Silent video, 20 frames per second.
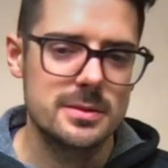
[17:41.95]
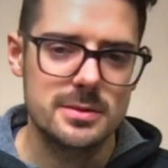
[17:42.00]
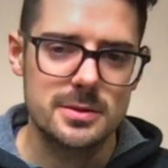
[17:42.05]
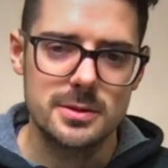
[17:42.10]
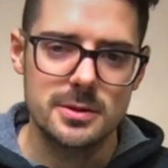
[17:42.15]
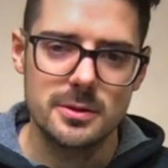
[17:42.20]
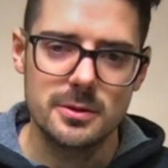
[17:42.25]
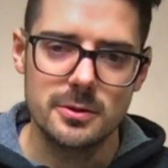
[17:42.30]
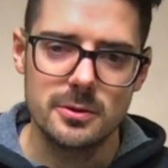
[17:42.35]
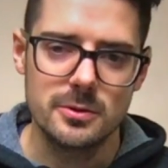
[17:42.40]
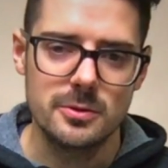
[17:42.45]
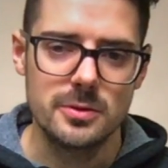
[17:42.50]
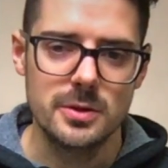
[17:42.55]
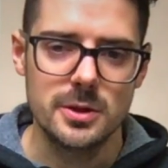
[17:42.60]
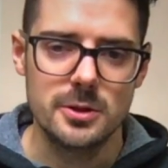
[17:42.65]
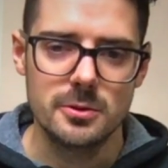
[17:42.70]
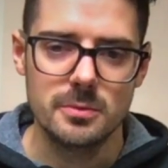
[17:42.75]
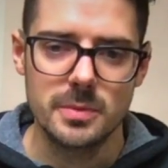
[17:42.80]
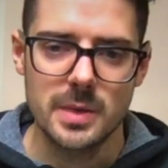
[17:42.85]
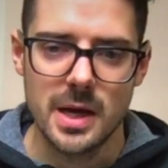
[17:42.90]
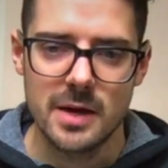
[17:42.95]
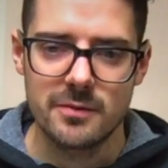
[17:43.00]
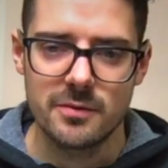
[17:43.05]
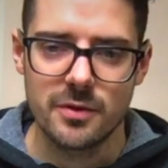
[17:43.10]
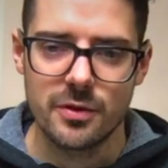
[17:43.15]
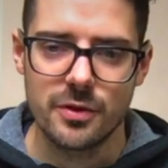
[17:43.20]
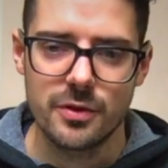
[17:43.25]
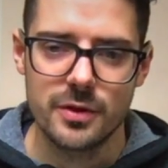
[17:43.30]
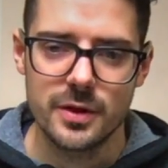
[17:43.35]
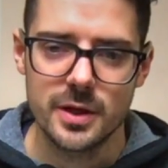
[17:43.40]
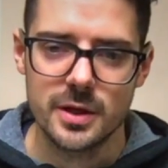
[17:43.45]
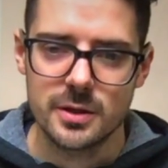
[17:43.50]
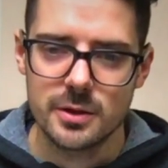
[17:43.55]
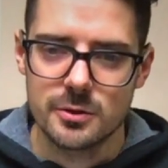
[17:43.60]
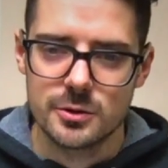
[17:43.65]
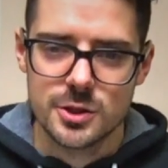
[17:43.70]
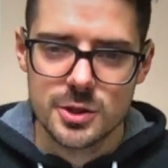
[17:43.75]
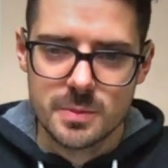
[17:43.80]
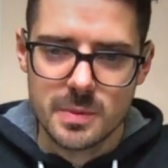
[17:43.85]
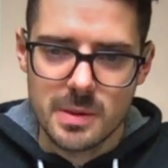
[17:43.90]
So it'll
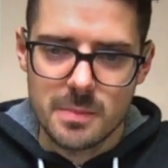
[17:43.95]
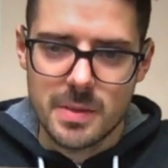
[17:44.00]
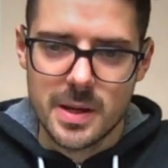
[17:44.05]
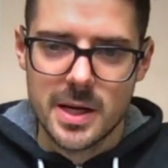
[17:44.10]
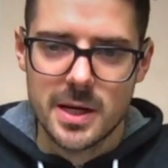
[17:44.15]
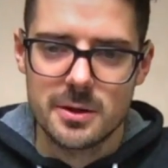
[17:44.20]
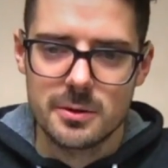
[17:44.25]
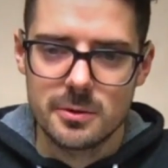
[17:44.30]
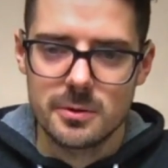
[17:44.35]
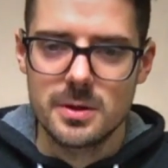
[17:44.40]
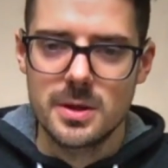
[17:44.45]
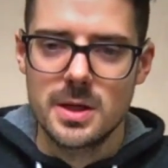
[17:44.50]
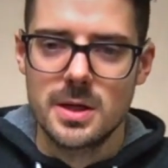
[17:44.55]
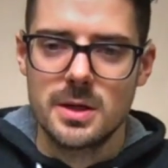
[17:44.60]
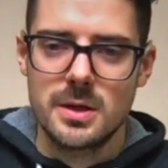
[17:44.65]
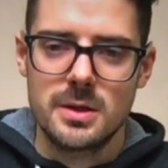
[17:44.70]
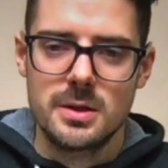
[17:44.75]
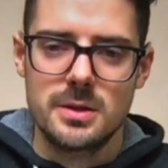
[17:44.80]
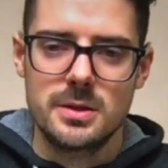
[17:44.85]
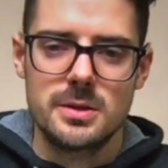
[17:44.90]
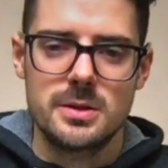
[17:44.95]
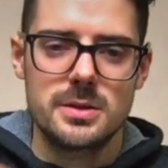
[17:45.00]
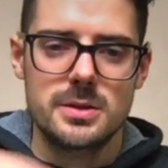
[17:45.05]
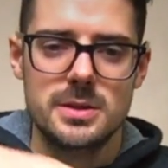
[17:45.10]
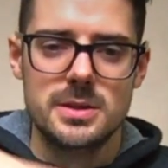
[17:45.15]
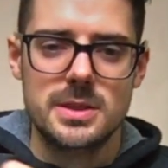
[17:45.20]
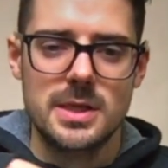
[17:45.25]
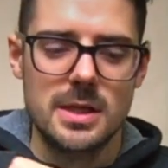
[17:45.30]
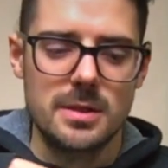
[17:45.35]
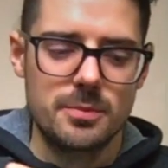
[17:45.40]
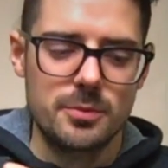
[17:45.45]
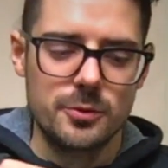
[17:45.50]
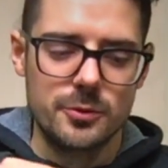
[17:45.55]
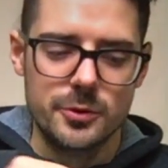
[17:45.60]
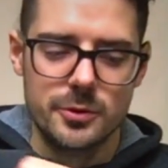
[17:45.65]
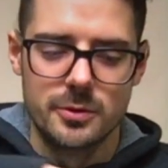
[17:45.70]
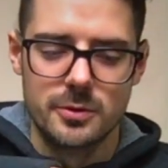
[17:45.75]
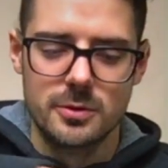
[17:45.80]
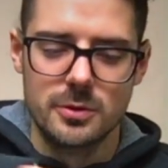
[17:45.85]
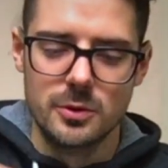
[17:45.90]
just be a panel stapled
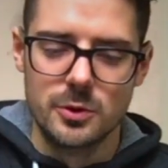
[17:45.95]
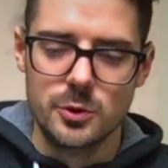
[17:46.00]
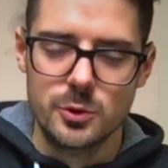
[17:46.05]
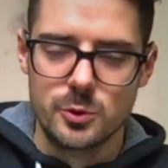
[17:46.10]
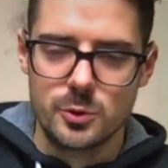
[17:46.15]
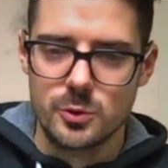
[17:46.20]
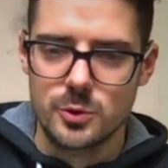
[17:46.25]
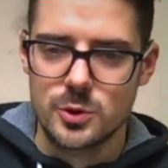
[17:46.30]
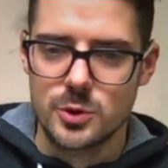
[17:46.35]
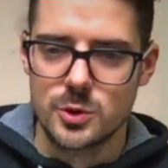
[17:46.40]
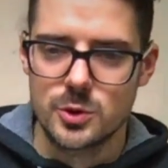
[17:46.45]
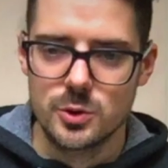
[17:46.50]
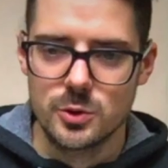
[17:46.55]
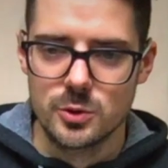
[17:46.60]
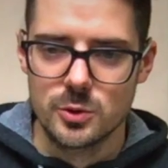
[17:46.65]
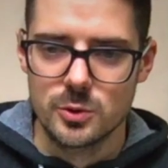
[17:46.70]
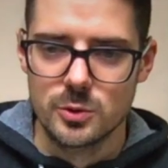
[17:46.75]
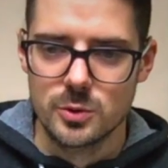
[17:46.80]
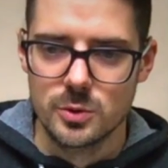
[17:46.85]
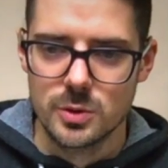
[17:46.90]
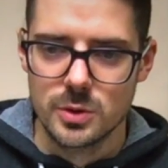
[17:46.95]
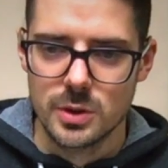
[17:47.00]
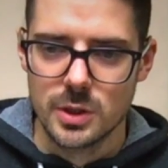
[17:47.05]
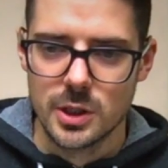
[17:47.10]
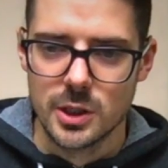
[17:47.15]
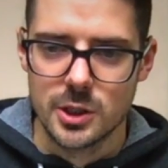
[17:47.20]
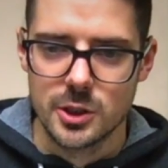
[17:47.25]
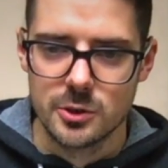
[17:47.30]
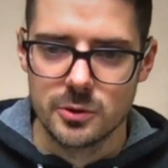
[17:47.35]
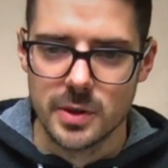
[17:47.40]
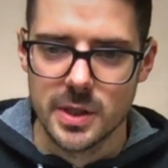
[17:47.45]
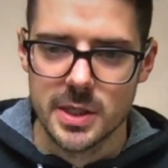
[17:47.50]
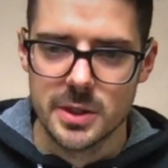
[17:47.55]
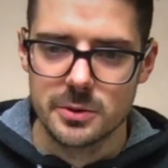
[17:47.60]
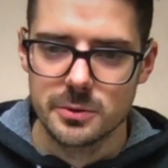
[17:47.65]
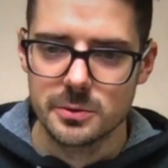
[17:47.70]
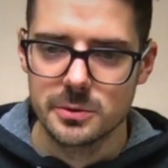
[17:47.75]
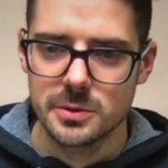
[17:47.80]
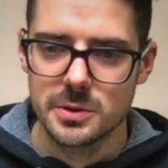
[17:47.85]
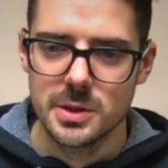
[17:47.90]
or glued to a
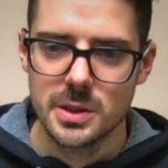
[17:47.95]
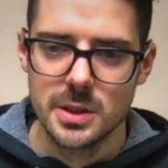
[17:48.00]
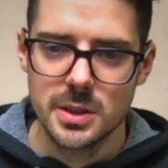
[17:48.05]
cradled